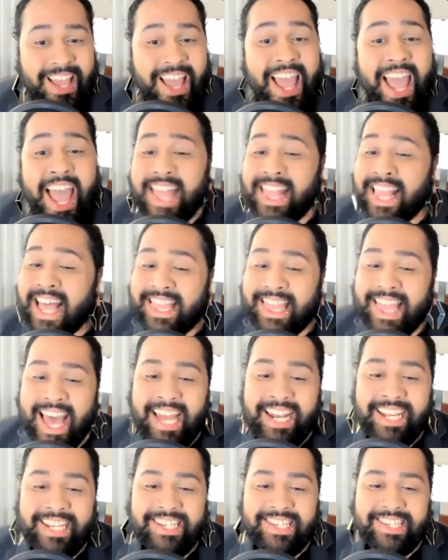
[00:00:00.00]
And
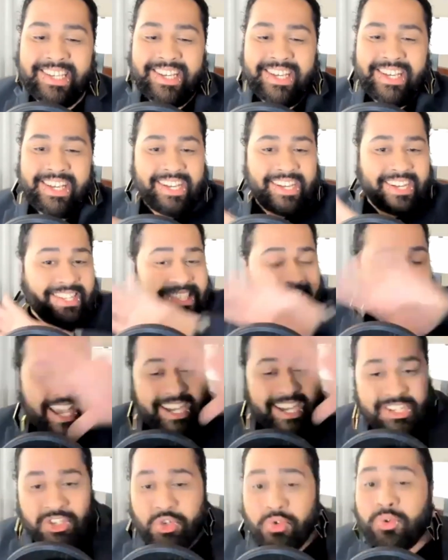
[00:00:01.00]
that is
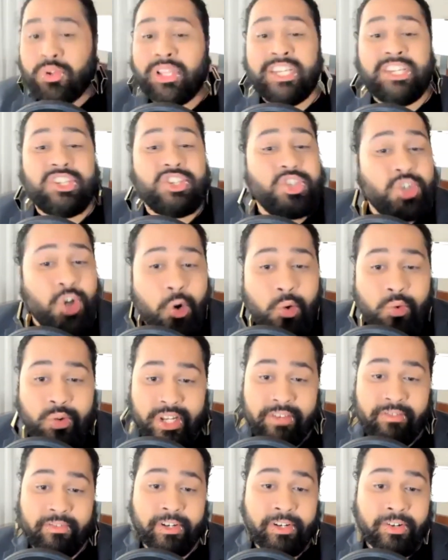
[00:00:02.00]
contextually so
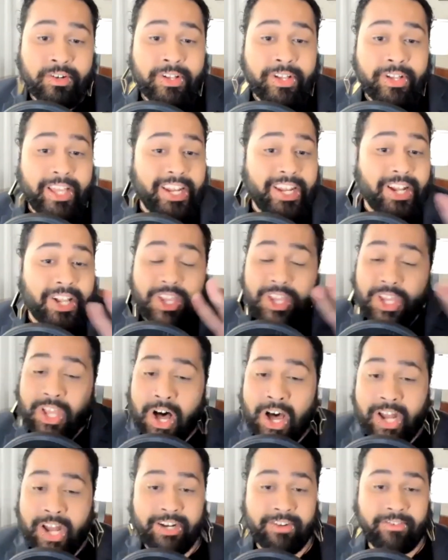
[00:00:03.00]
difficult in a
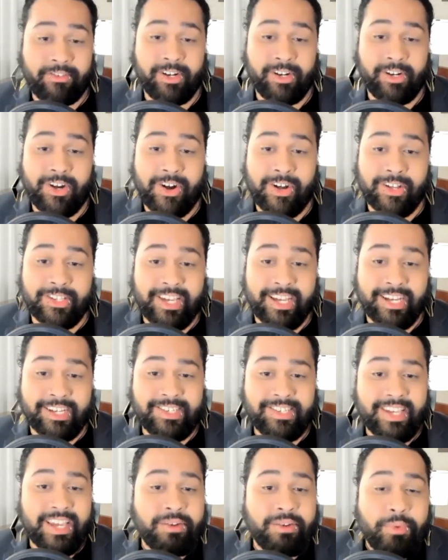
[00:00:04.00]
lot of different
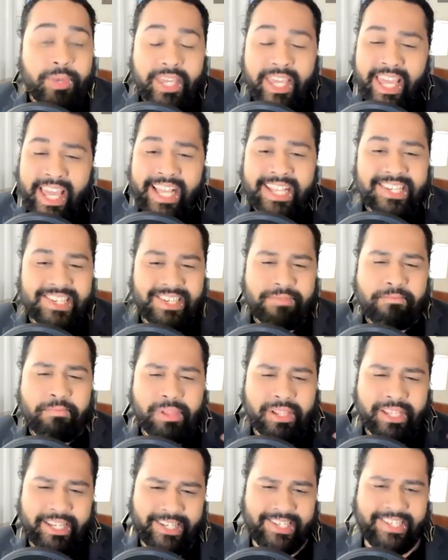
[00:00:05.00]
contexts. And we can't
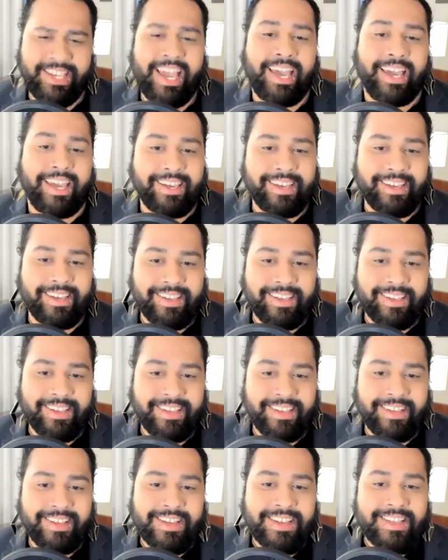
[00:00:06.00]
simply say
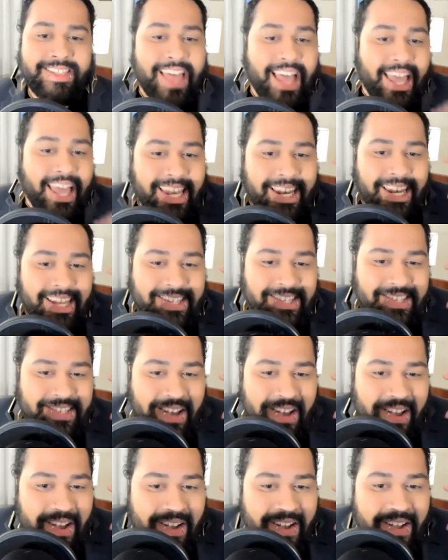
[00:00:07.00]
that it is
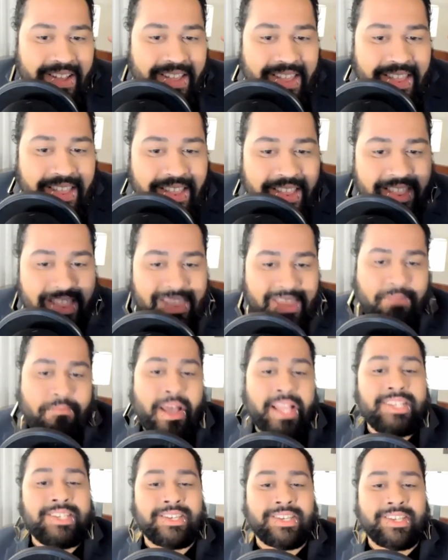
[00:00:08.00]
the
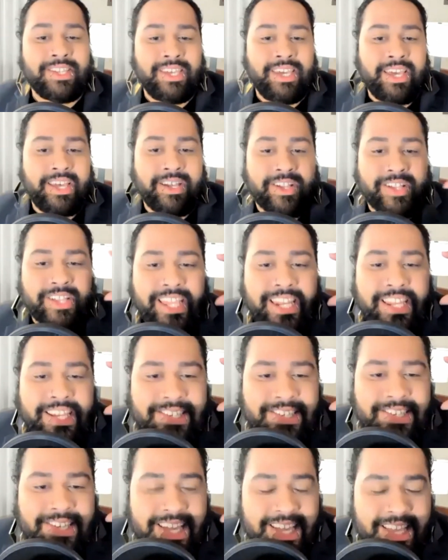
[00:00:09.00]
mentally ill, it
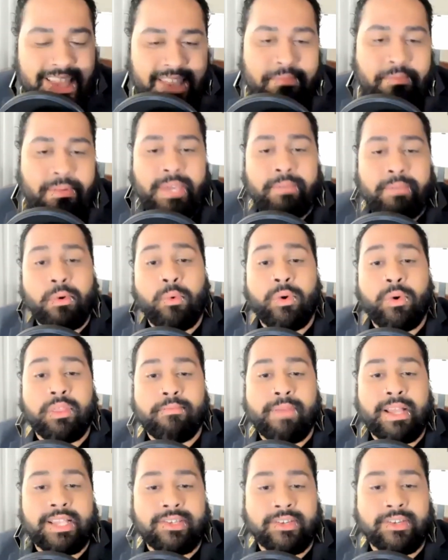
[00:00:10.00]
is the people with
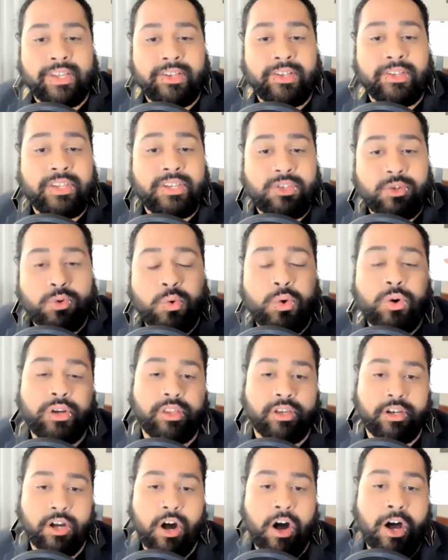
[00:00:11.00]
mental illness who are
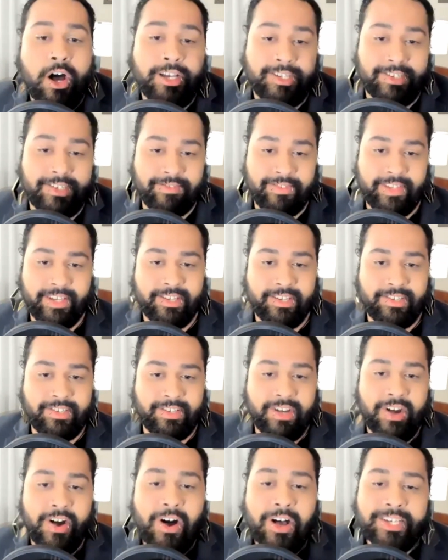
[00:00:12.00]
the cause of this, the
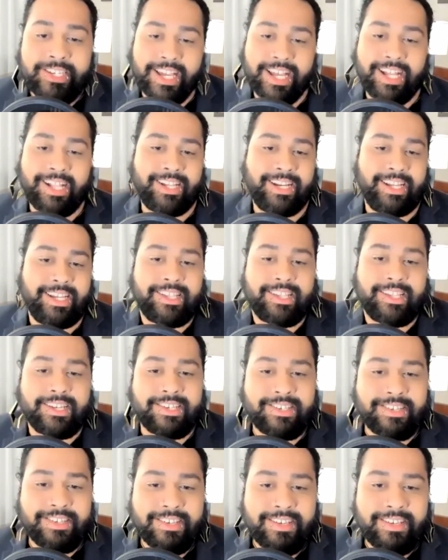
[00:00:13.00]
causality of this,